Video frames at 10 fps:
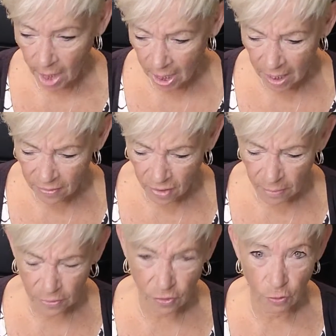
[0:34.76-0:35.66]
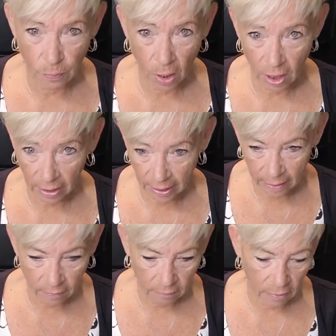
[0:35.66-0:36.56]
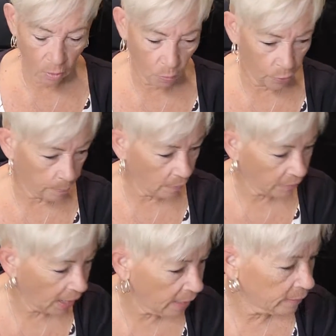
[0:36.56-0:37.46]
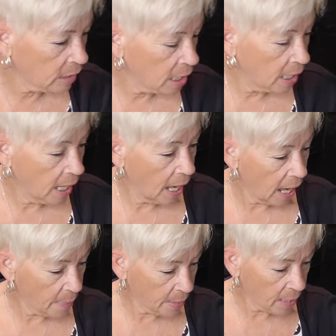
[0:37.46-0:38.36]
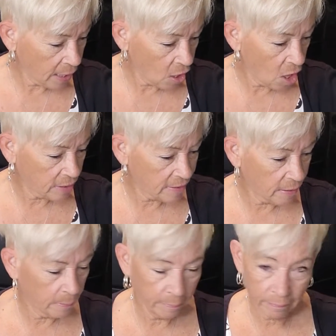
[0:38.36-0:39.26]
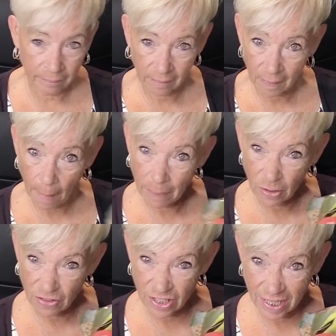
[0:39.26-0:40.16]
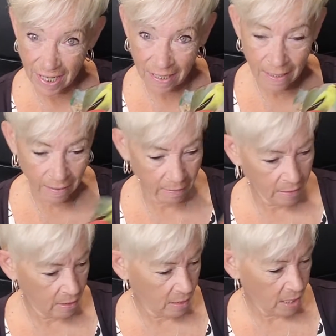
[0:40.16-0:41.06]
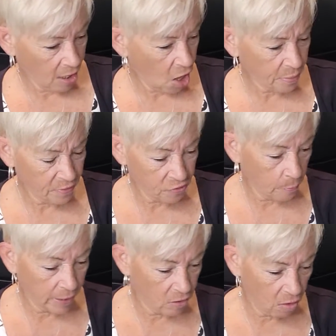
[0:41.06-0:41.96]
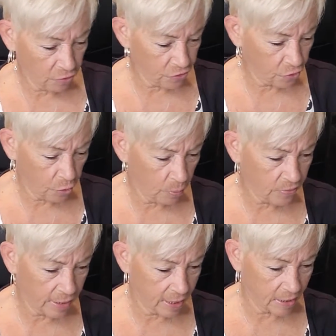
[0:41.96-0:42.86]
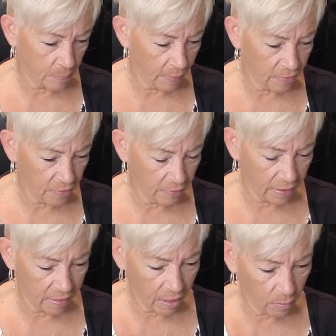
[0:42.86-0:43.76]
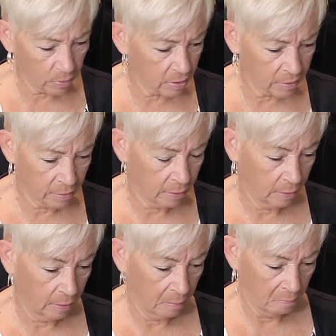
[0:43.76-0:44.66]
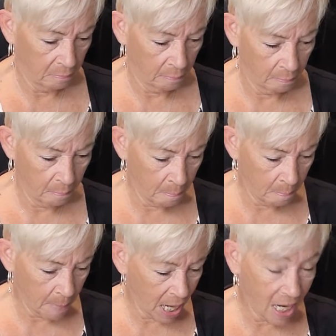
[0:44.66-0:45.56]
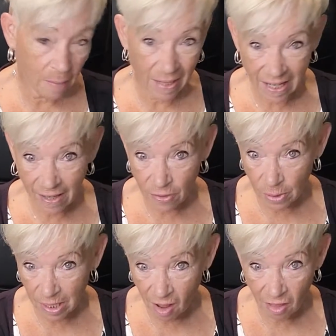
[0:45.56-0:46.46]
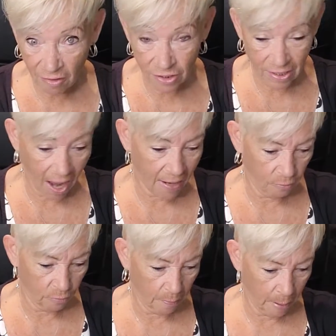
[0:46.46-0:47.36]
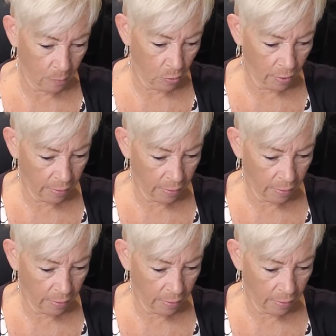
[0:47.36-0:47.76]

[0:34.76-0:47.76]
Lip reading: it's got the 2-part lid, don't worry about that. And then I got some bird seed, and I got this from my dollar store. It wasn't expensive. I think it was maybe $3, I don't remember.